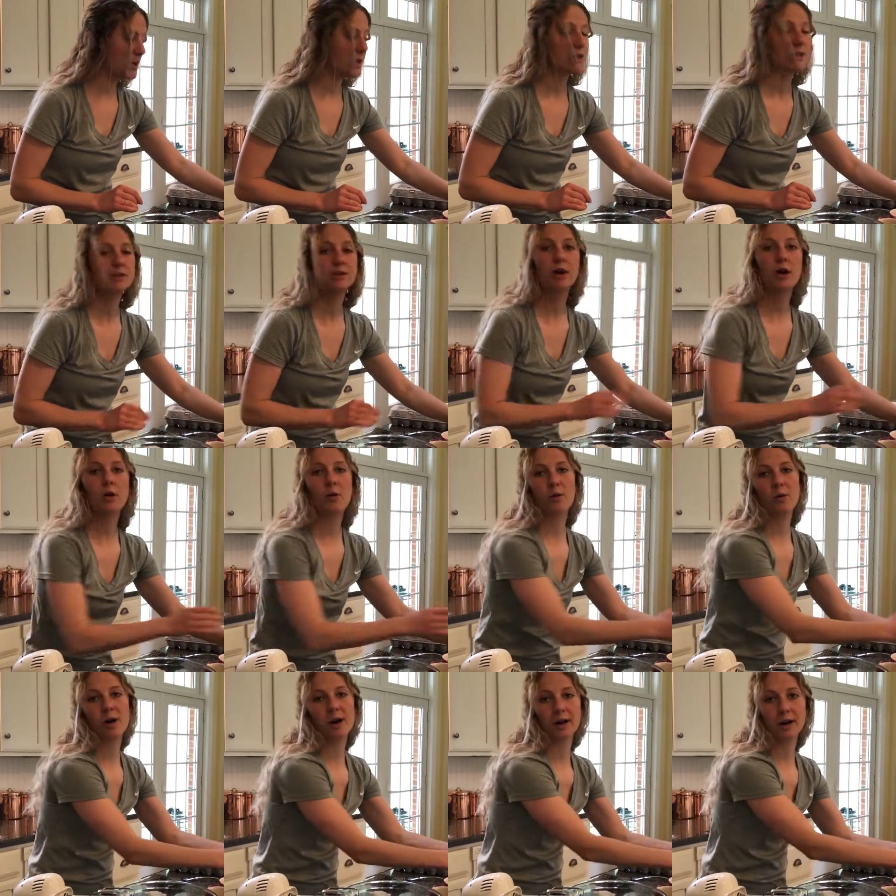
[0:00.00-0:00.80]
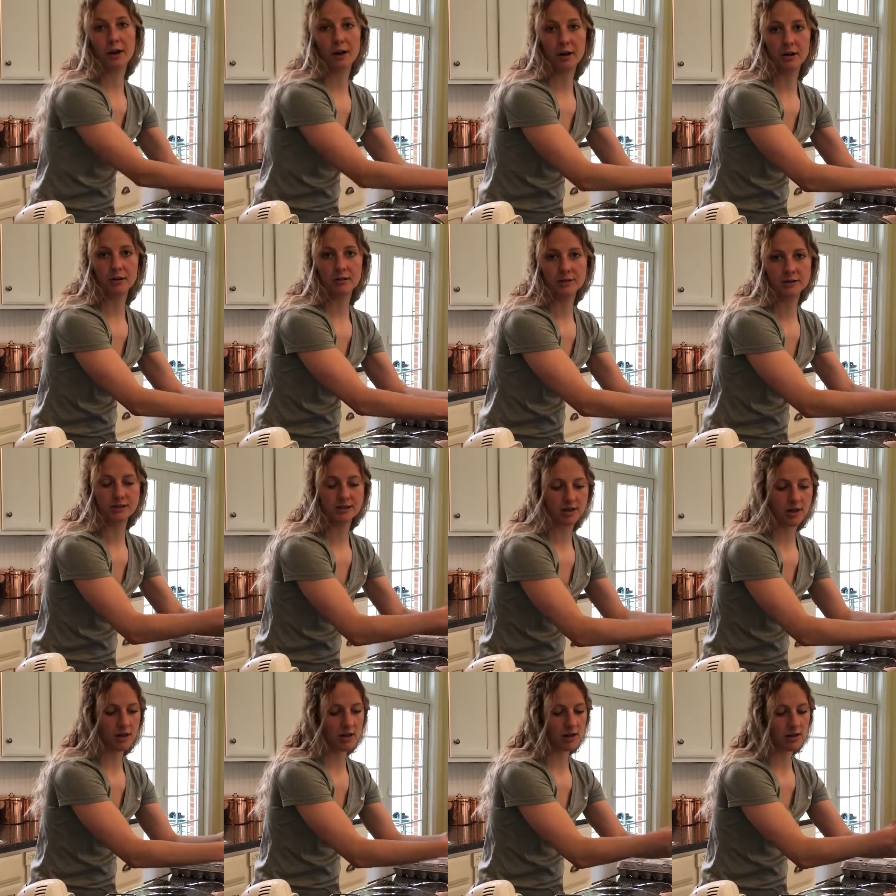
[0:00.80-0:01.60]
you don't want to over
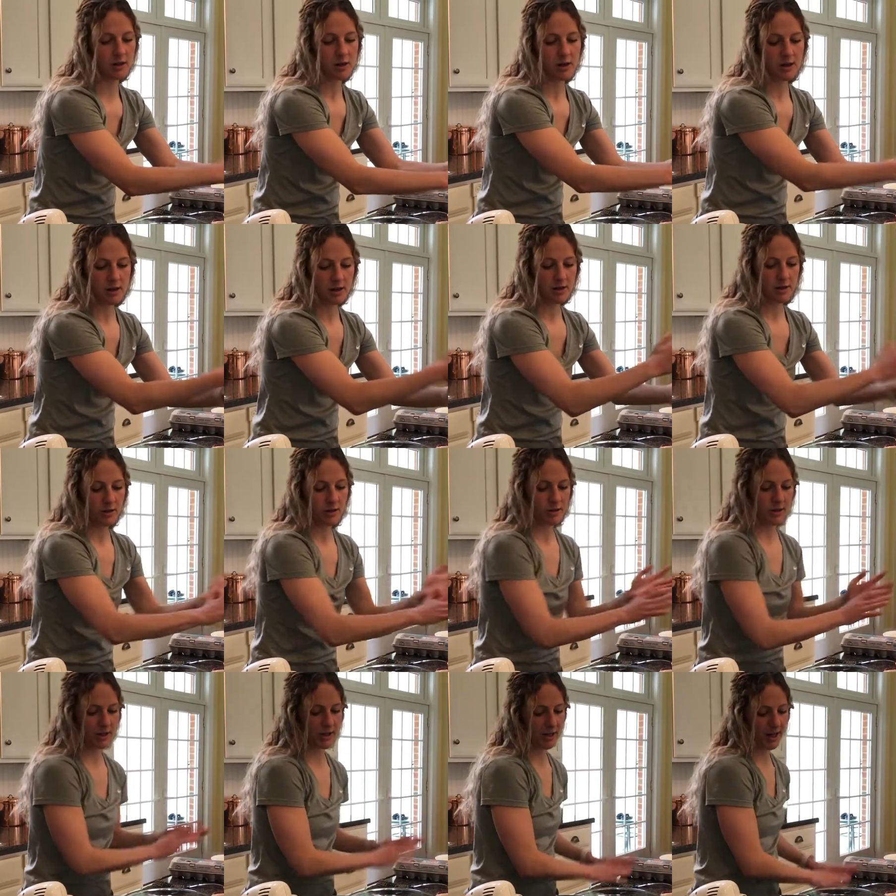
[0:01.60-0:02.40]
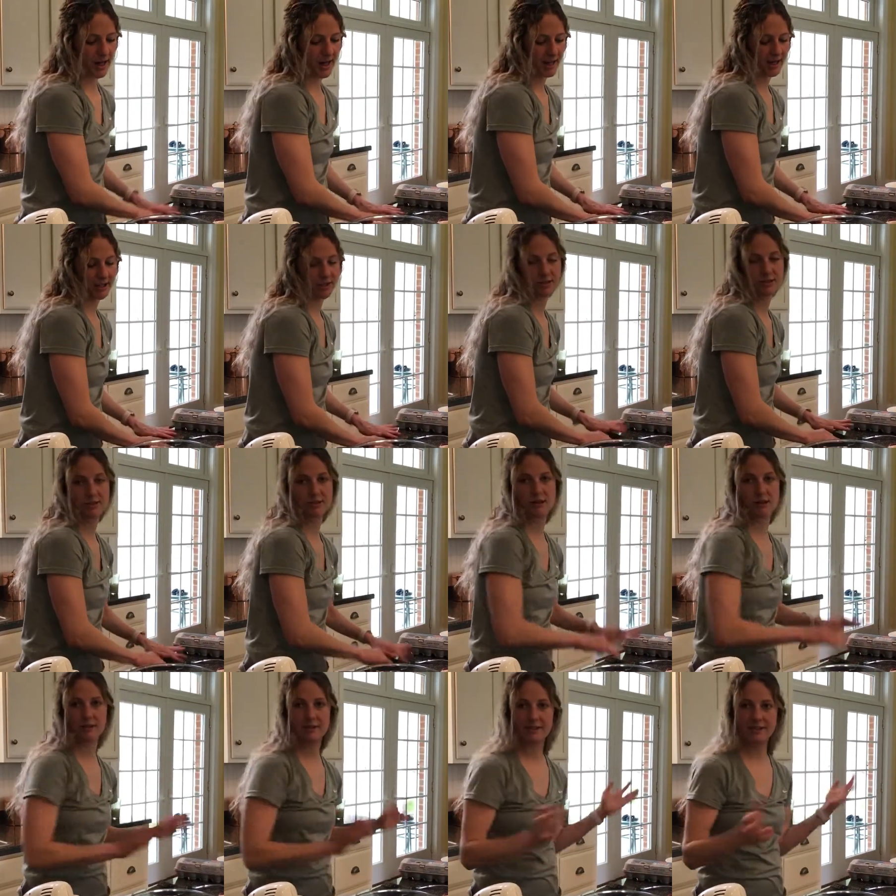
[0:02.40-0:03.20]
salt your eggs. You can
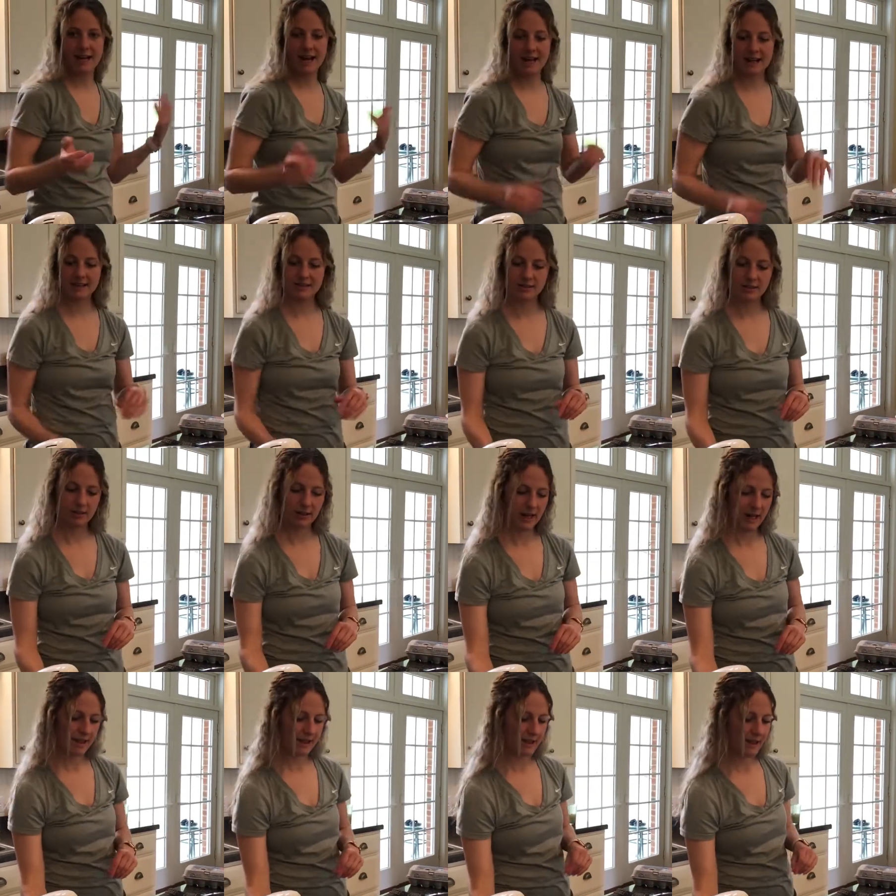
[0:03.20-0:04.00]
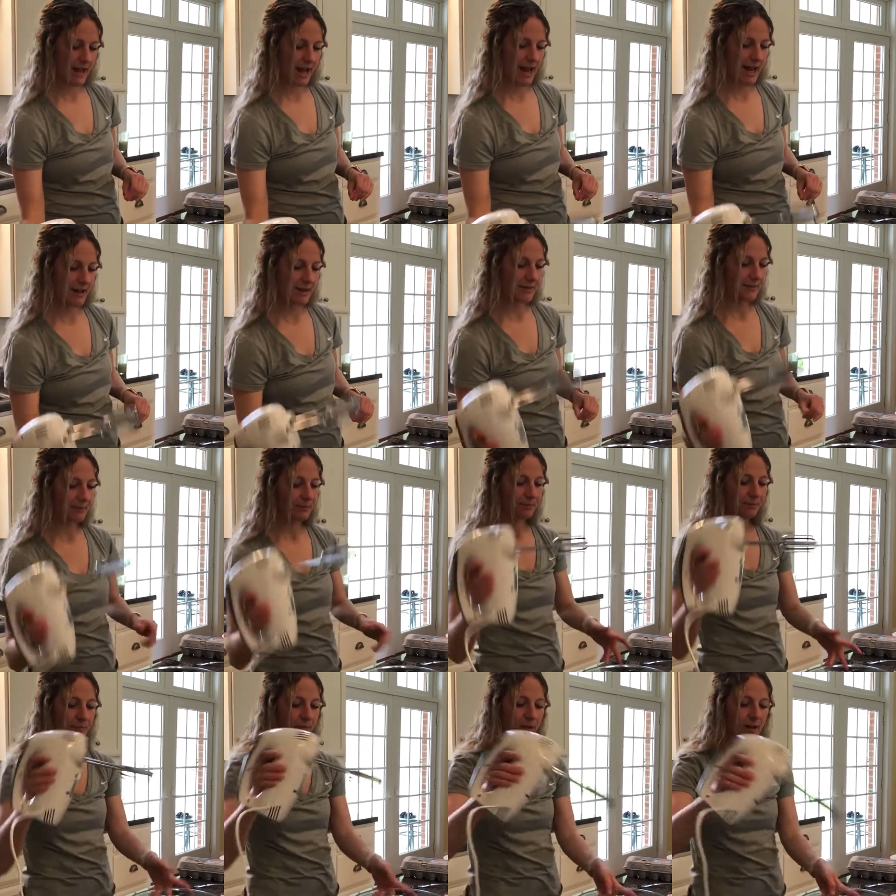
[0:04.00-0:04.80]
always add salt at the end.
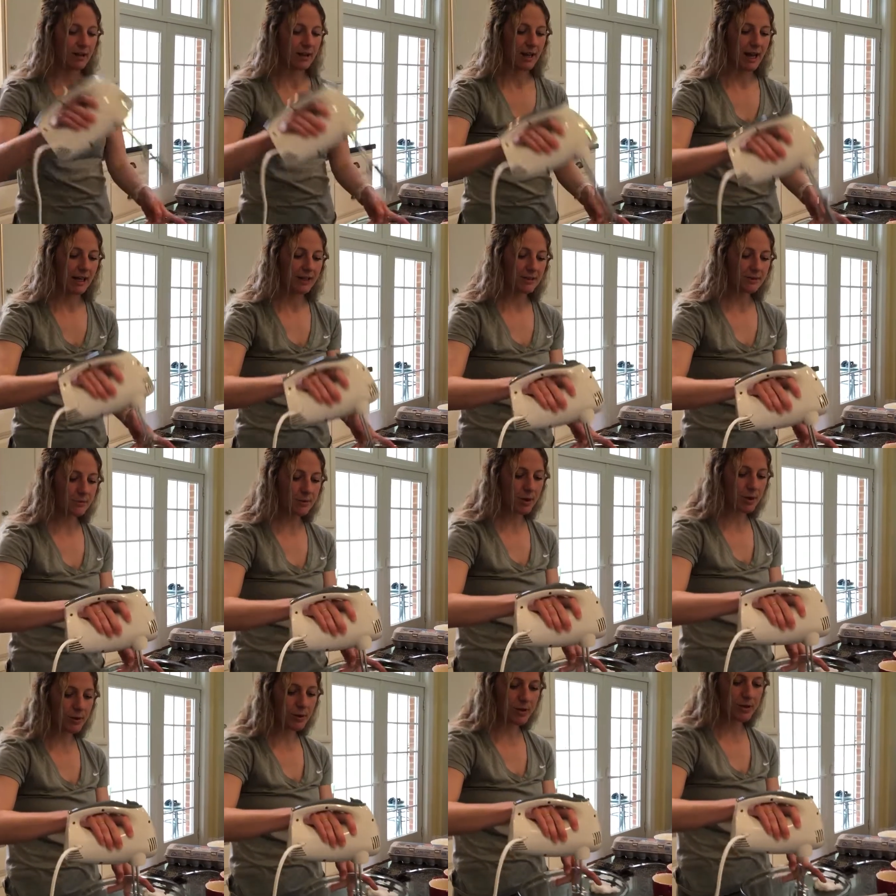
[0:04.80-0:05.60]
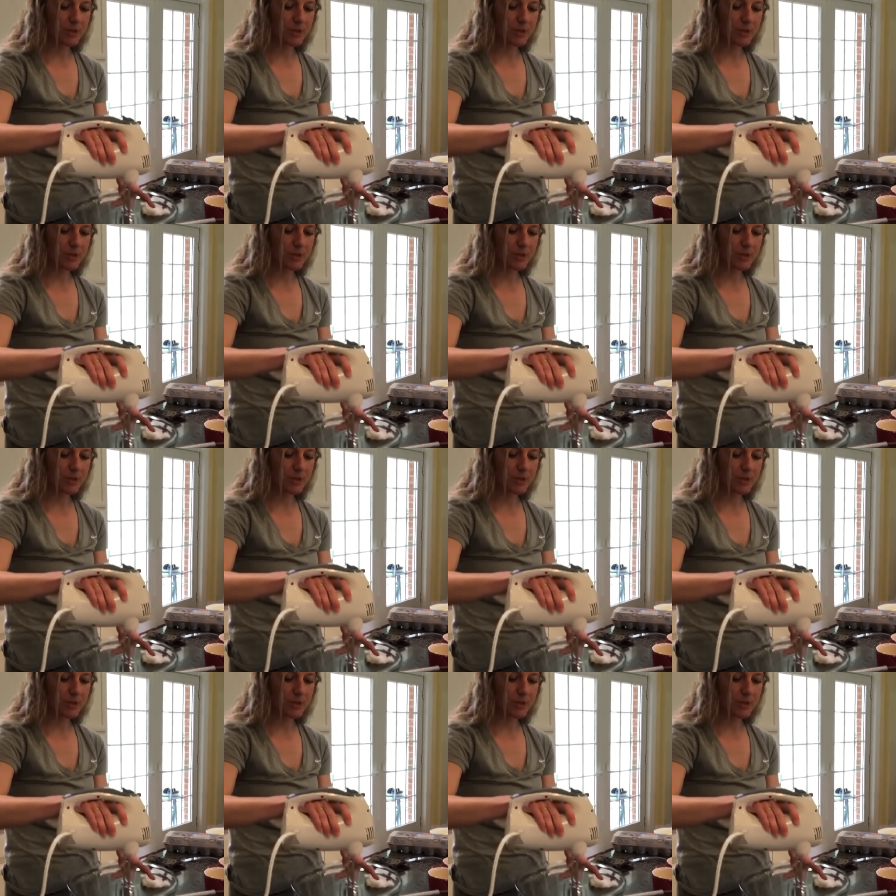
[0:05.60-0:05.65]
Next, I'm going